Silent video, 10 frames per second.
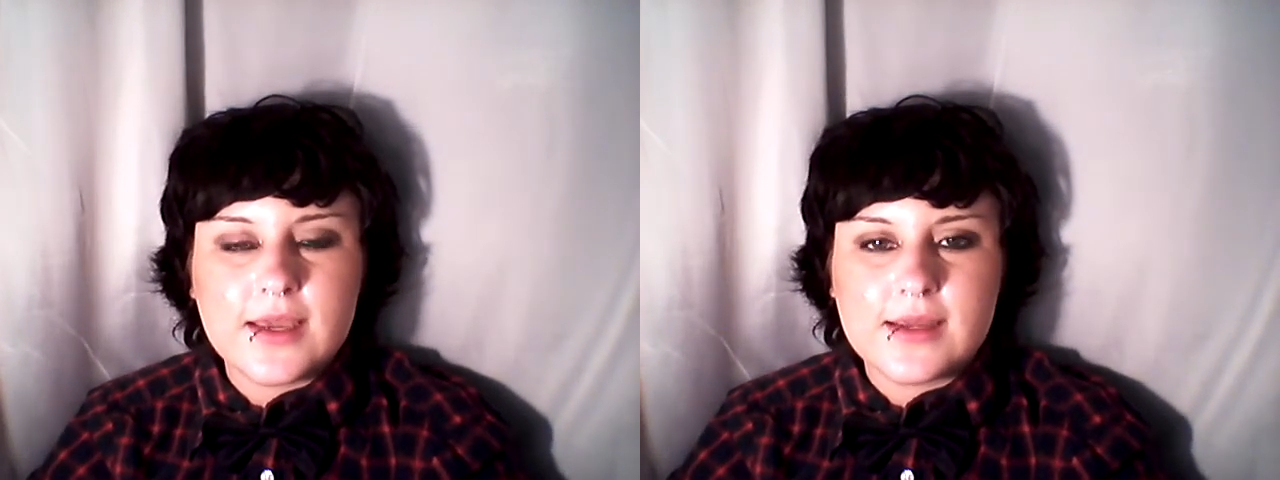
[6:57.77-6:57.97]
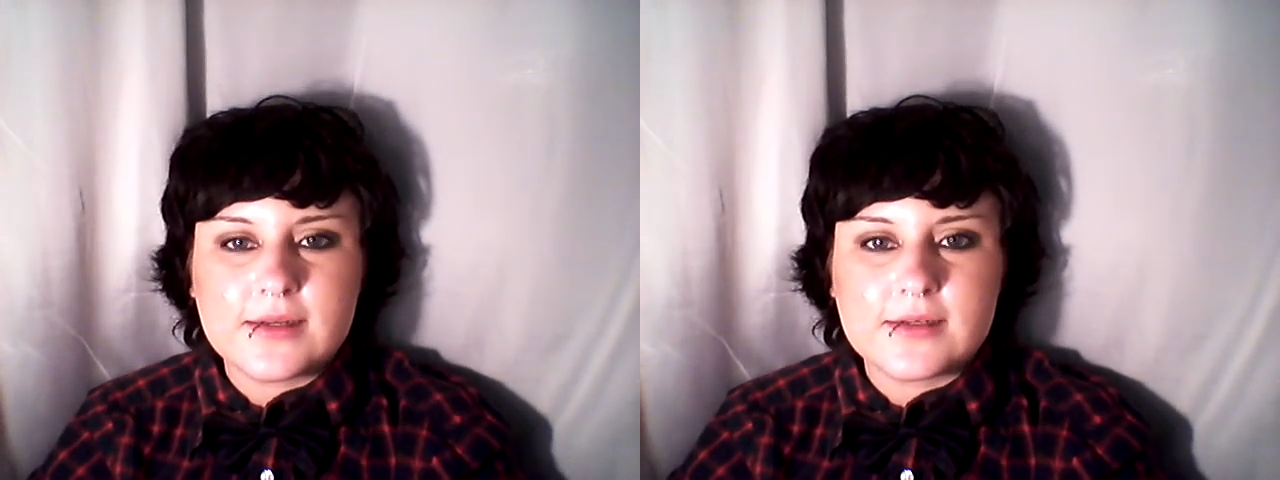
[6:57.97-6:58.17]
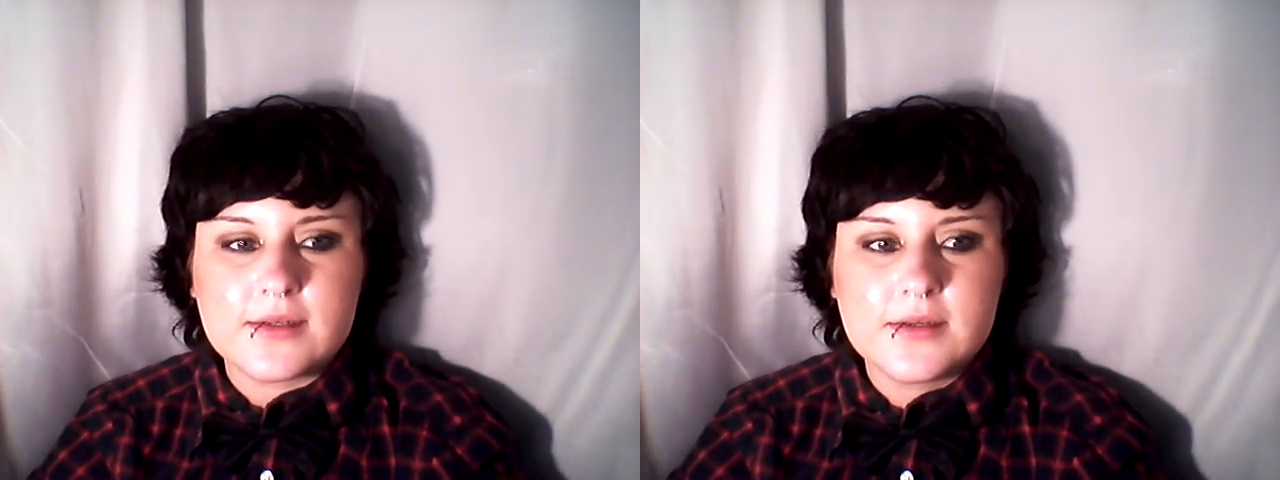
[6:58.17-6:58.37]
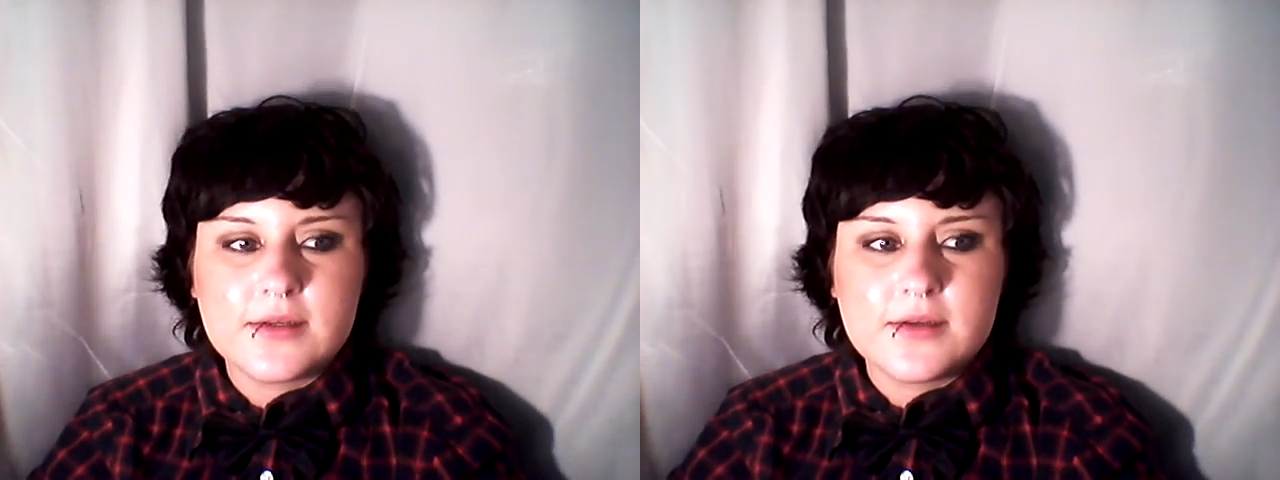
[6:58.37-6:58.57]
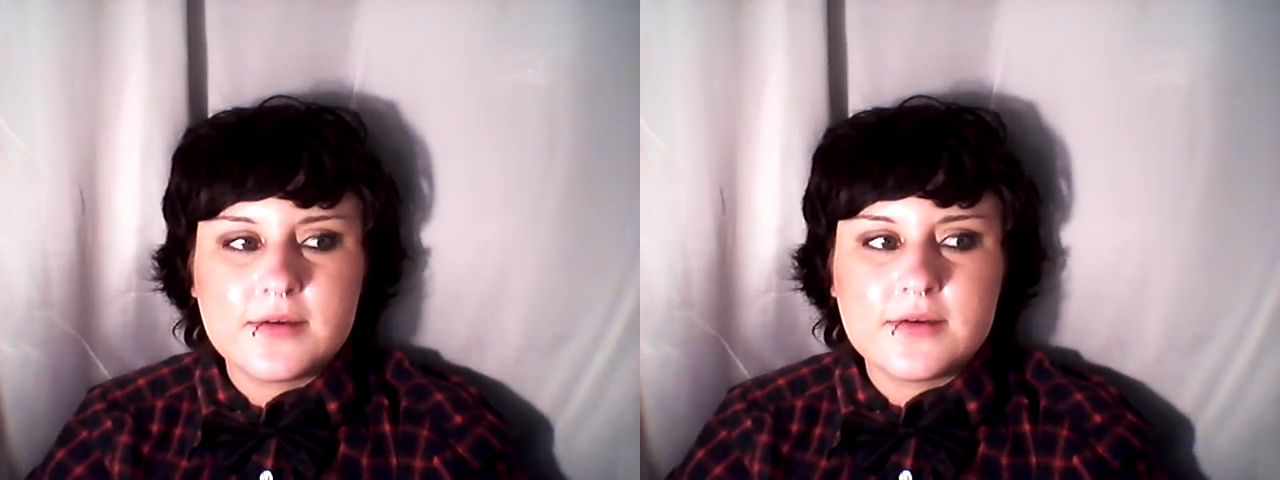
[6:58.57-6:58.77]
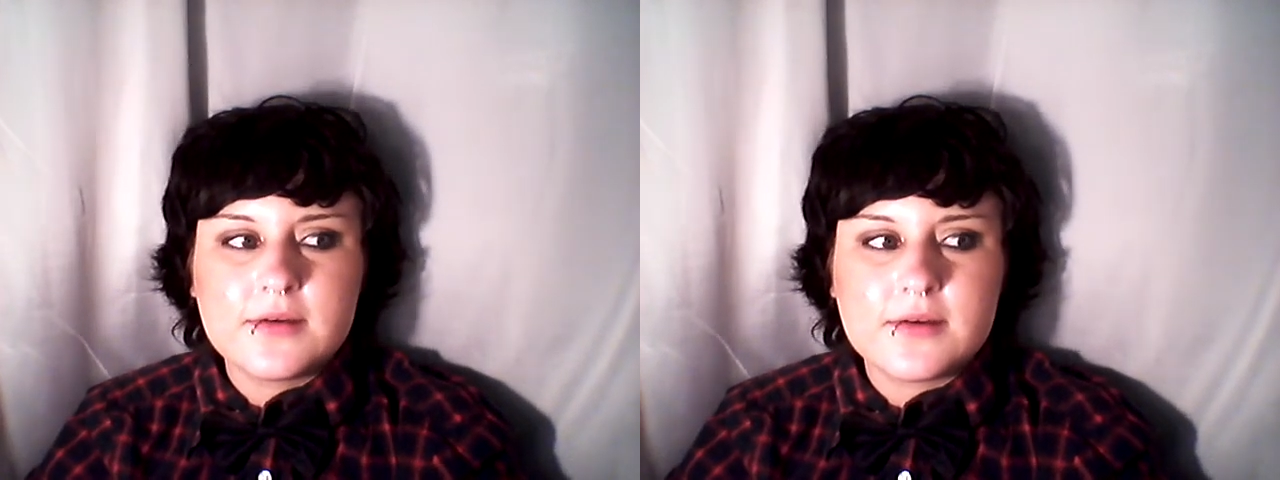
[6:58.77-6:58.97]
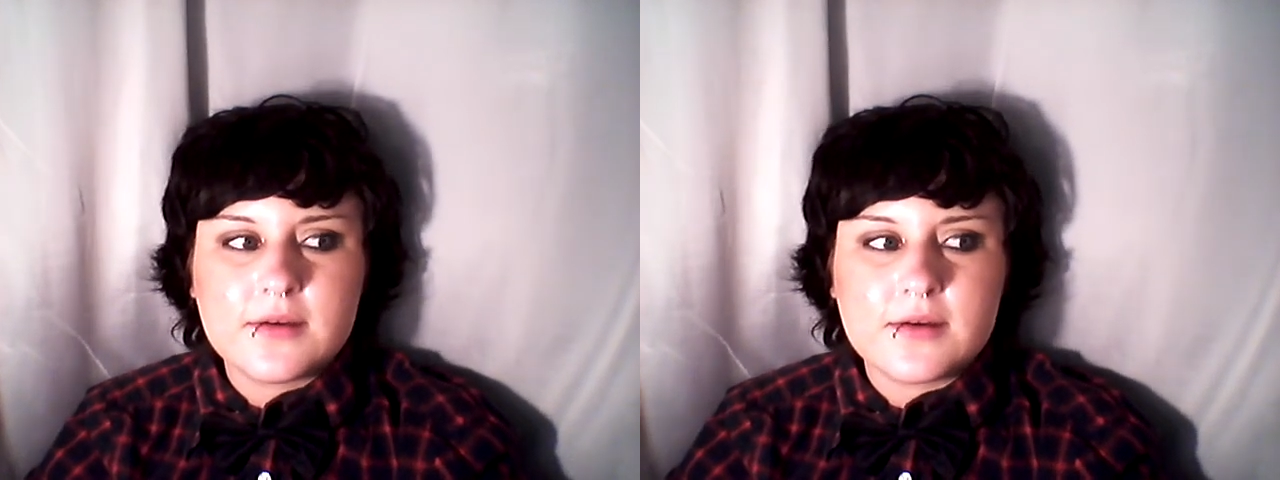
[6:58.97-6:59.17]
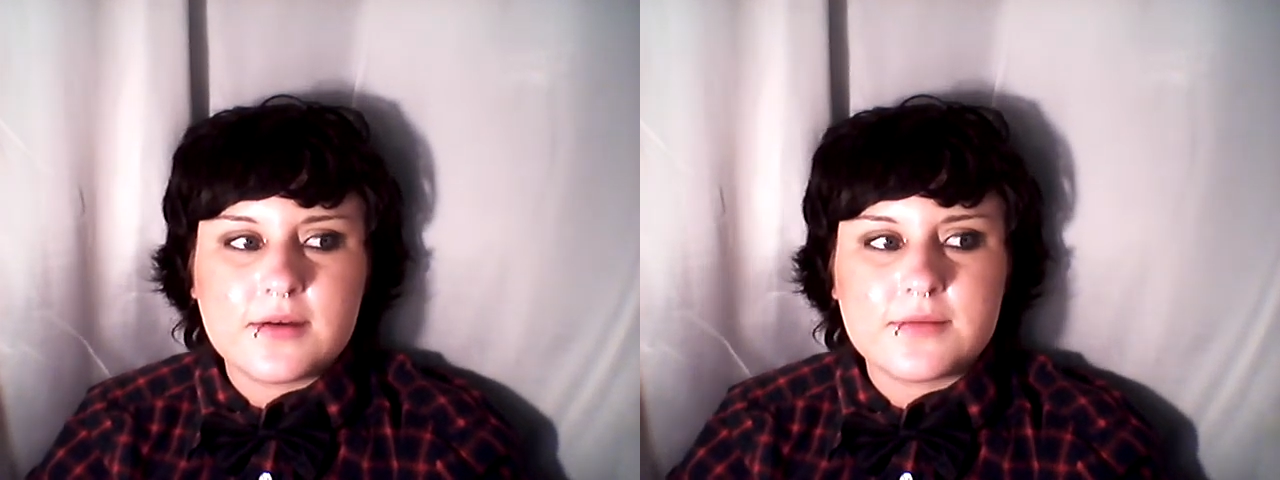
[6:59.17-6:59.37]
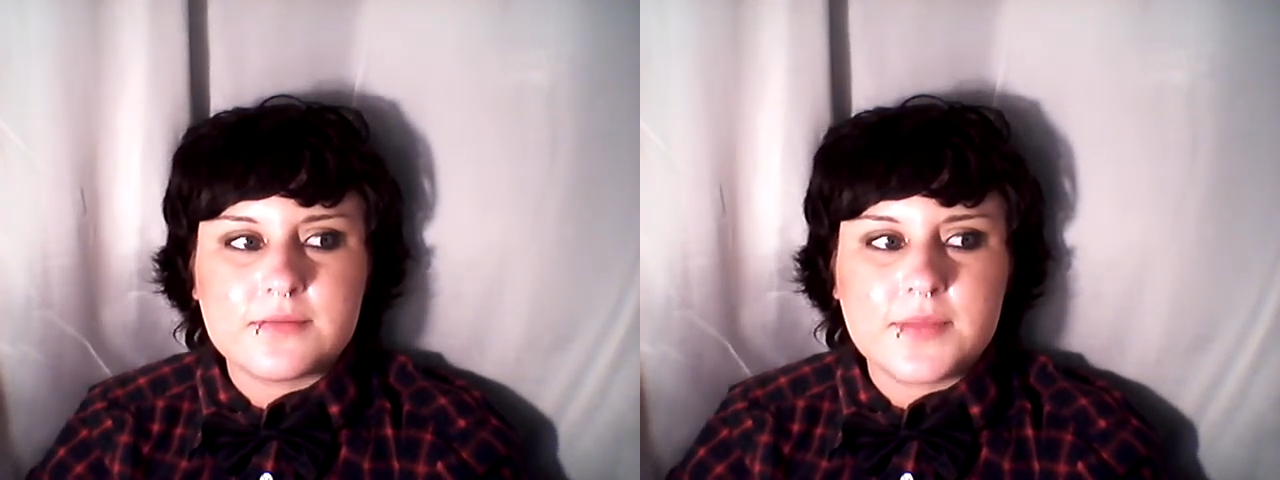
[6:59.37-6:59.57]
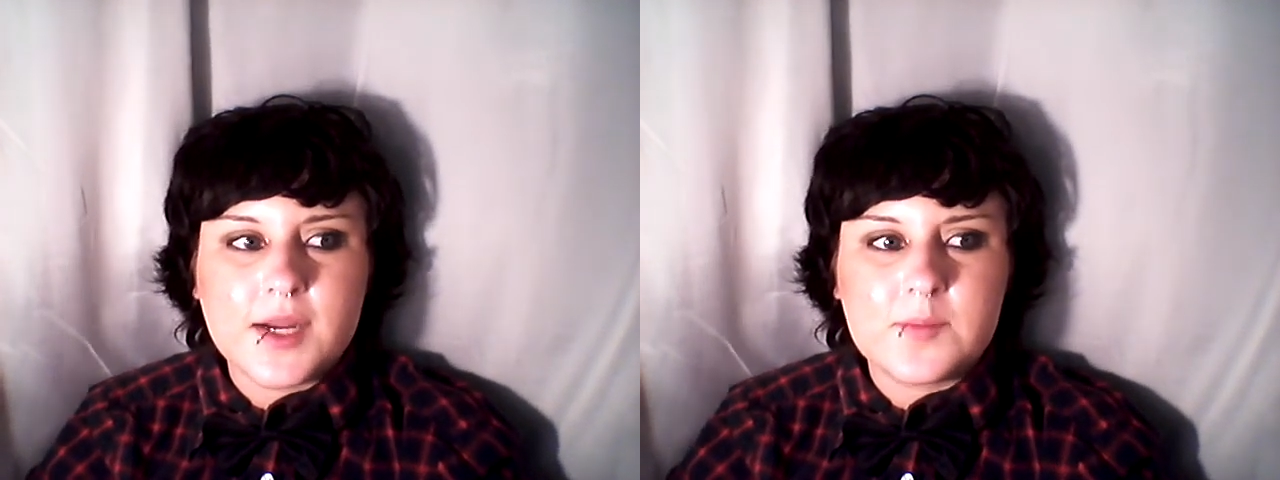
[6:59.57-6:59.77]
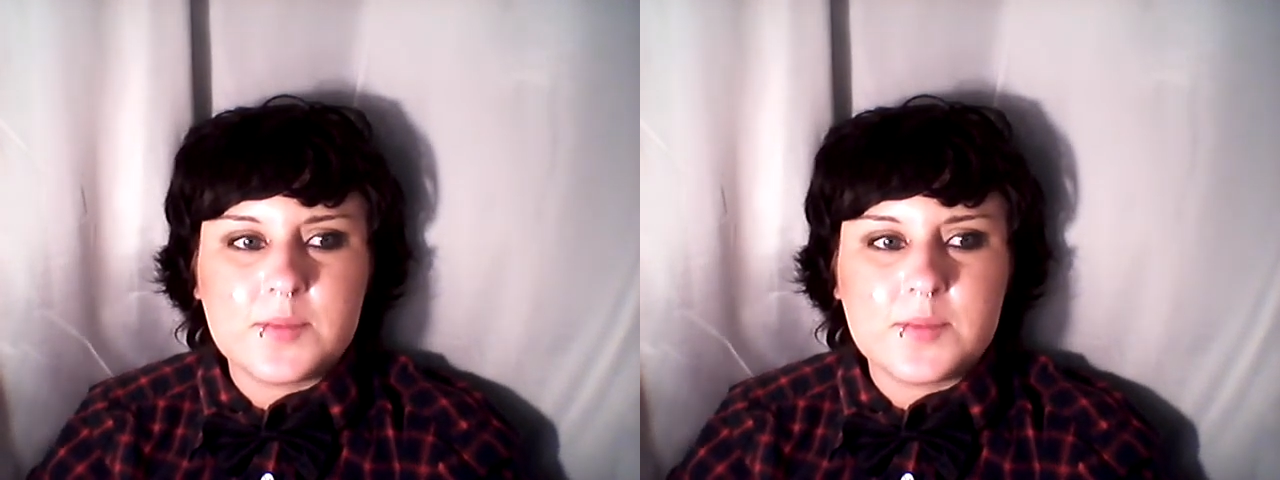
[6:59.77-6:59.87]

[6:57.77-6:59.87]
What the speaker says: and I